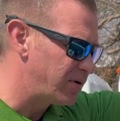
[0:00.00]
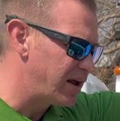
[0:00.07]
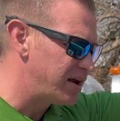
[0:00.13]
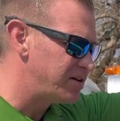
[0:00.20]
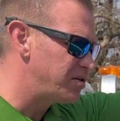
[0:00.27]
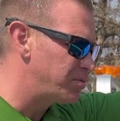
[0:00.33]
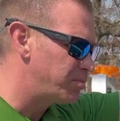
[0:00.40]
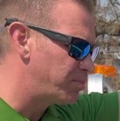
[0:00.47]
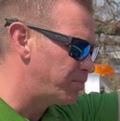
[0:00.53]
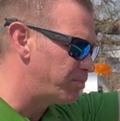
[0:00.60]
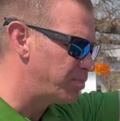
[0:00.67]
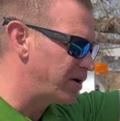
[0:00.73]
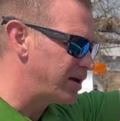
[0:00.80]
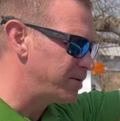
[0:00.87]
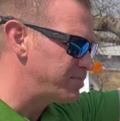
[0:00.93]
Brand new
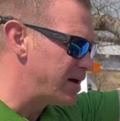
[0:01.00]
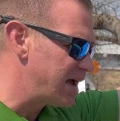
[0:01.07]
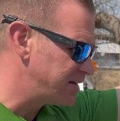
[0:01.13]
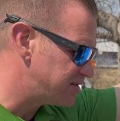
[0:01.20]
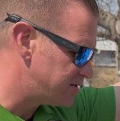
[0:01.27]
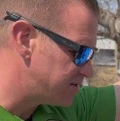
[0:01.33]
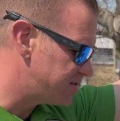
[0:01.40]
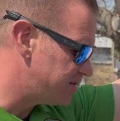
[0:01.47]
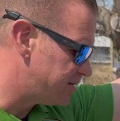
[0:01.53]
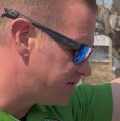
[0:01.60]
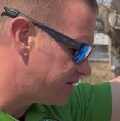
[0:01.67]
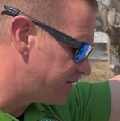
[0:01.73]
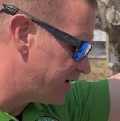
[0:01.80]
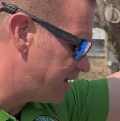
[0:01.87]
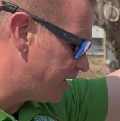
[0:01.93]
brake master
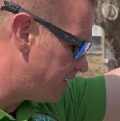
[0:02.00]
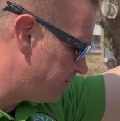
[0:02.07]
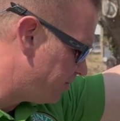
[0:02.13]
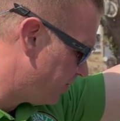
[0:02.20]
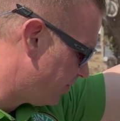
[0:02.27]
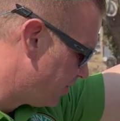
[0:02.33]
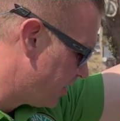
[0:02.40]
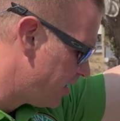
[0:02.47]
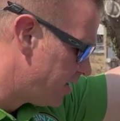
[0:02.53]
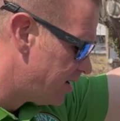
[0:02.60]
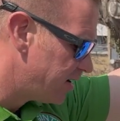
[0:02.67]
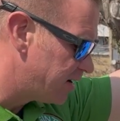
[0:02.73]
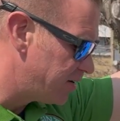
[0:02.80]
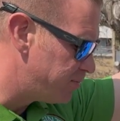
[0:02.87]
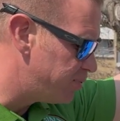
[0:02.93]
cylinder in it.
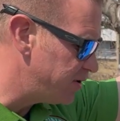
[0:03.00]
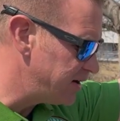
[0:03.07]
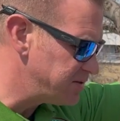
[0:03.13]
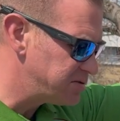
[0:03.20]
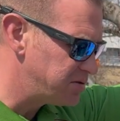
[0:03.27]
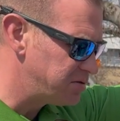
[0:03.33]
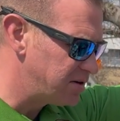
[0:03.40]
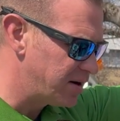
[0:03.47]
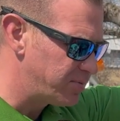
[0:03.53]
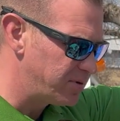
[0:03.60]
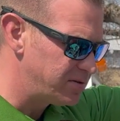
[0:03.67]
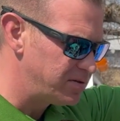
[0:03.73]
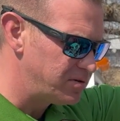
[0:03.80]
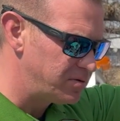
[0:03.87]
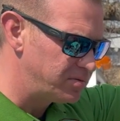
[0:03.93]
Complete tune-up
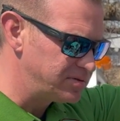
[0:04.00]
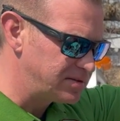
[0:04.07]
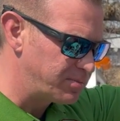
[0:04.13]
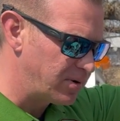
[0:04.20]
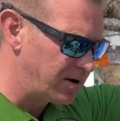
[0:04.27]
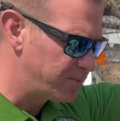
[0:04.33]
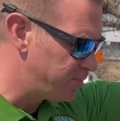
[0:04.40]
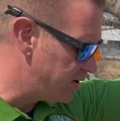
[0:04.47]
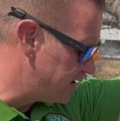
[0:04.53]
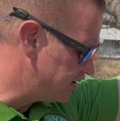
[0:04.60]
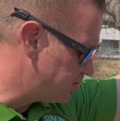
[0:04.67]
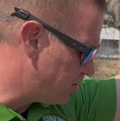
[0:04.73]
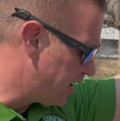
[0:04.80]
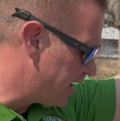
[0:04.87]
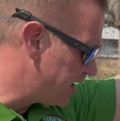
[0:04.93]
with new spark
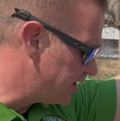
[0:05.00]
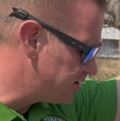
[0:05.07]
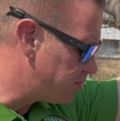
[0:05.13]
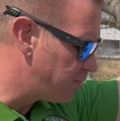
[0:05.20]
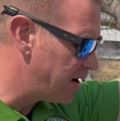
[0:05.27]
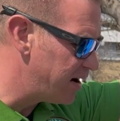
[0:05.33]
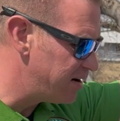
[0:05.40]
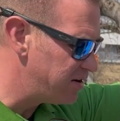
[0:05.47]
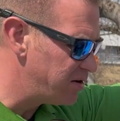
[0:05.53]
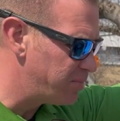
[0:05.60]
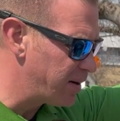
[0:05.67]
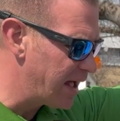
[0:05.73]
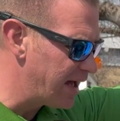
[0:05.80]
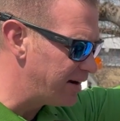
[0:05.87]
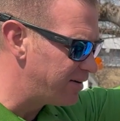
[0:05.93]
plugs, wires, brand new
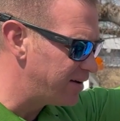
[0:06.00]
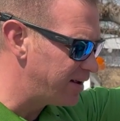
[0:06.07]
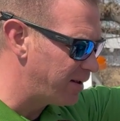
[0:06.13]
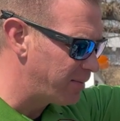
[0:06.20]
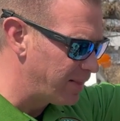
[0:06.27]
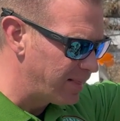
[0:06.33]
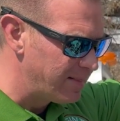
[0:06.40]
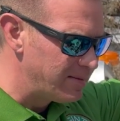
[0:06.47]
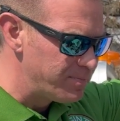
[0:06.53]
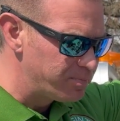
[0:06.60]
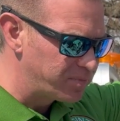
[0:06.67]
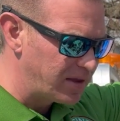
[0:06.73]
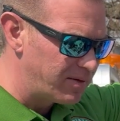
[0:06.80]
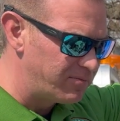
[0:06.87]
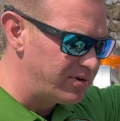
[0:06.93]
battery.
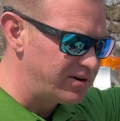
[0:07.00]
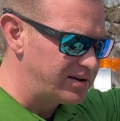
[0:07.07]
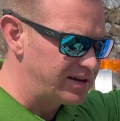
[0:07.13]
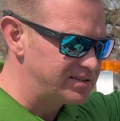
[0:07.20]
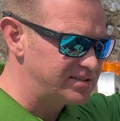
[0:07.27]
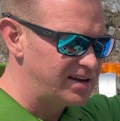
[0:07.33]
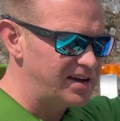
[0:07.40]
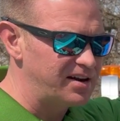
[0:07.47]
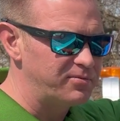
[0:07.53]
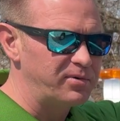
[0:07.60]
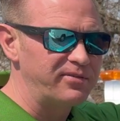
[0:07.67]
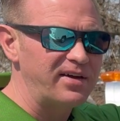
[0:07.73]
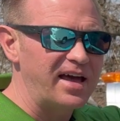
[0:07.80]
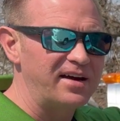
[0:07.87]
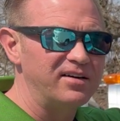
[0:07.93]
I'm really excited.
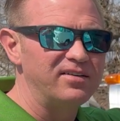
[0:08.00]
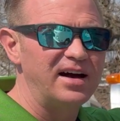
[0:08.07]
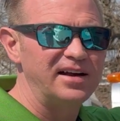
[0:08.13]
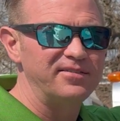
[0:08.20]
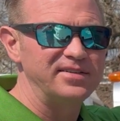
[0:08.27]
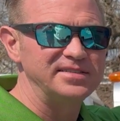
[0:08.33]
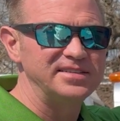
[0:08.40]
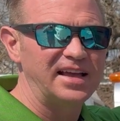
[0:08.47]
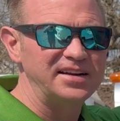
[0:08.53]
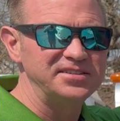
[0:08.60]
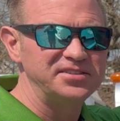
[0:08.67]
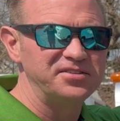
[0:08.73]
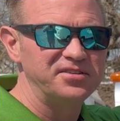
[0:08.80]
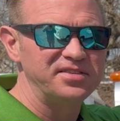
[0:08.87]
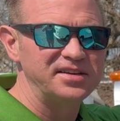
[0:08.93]
We've had a lot of
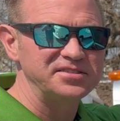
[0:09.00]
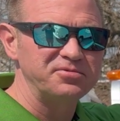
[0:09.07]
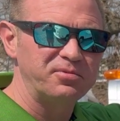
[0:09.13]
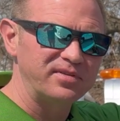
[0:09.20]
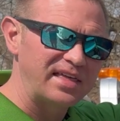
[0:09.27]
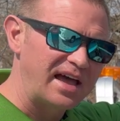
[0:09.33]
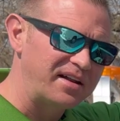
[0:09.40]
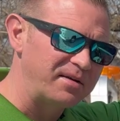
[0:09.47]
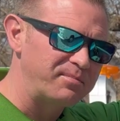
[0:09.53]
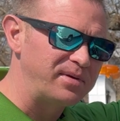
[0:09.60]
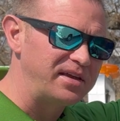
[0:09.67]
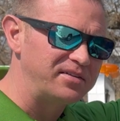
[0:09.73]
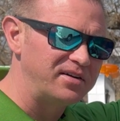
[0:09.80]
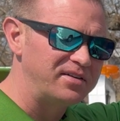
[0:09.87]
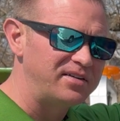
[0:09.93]
attention on this without it
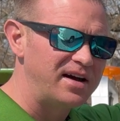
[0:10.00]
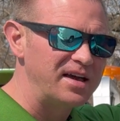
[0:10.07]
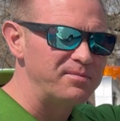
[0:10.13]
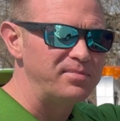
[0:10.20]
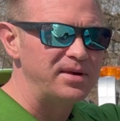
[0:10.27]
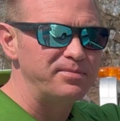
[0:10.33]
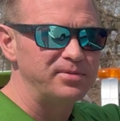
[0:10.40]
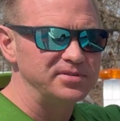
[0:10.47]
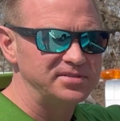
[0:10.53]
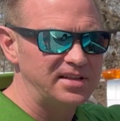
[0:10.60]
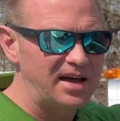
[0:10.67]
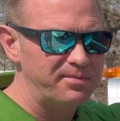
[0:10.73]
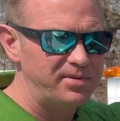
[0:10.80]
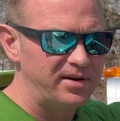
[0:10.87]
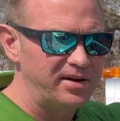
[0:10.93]
being online. People
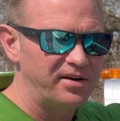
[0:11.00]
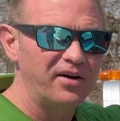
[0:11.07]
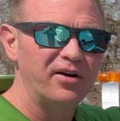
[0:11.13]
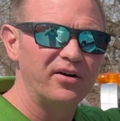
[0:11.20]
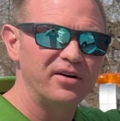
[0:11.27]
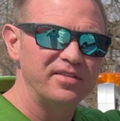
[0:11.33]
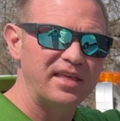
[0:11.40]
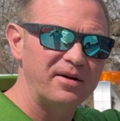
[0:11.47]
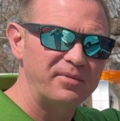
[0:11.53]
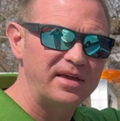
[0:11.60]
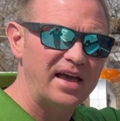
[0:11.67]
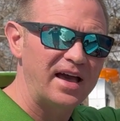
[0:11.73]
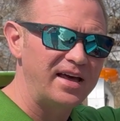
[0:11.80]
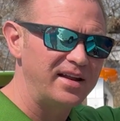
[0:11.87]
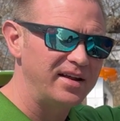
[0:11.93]
stopping in, heard that we
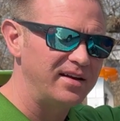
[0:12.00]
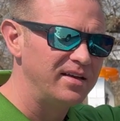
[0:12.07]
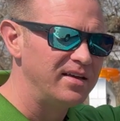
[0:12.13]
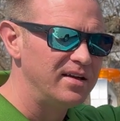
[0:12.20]
had it.